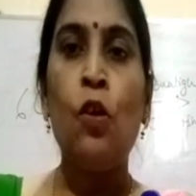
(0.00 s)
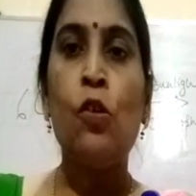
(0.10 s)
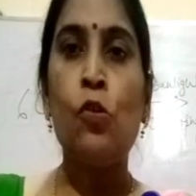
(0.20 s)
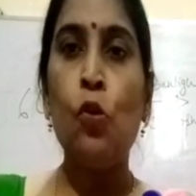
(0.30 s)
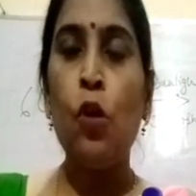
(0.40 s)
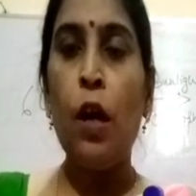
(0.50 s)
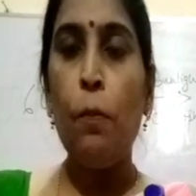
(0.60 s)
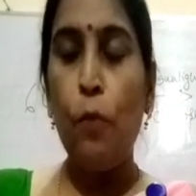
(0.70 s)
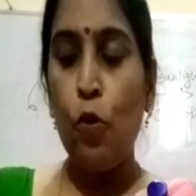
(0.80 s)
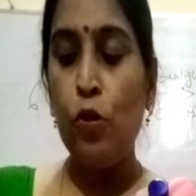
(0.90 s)
So
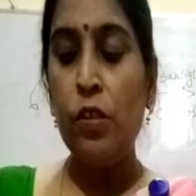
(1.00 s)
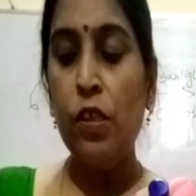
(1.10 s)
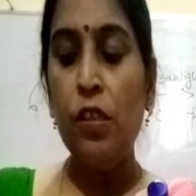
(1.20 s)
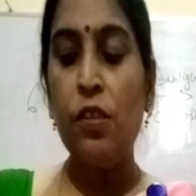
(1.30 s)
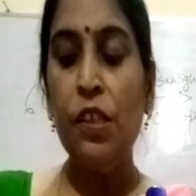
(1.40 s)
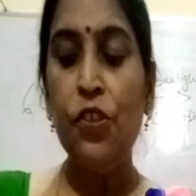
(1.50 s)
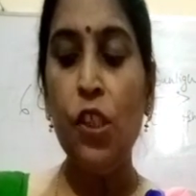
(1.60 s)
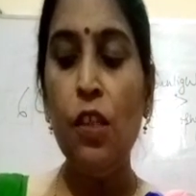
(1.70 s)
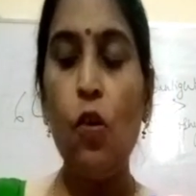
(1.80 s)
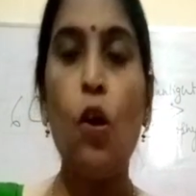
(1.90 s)
compost is rich
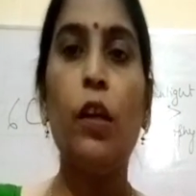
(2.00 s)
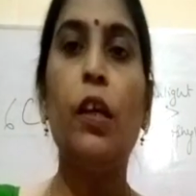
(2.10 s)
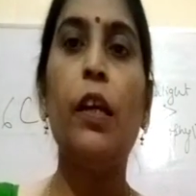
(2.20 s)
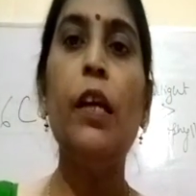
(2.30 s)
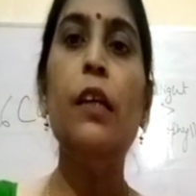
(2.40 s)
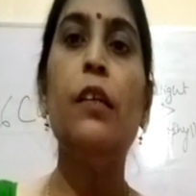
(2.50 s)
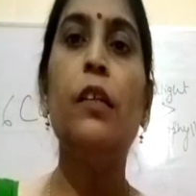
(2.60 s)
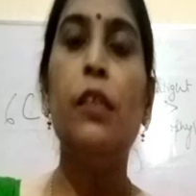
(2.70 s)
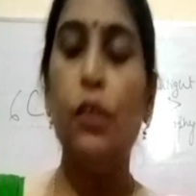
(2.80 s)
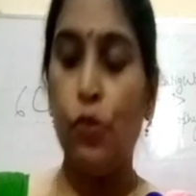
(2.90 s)
in organic
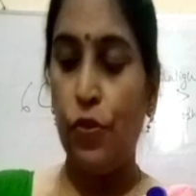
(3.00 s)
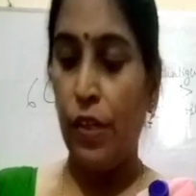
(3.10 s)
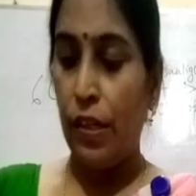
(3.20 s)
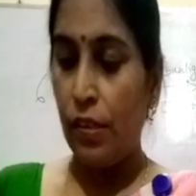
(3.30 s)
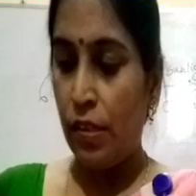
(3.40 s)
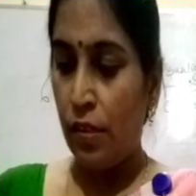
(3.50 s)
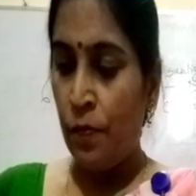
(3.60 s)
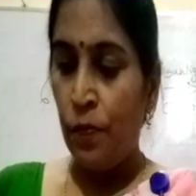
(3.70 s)
nutrients.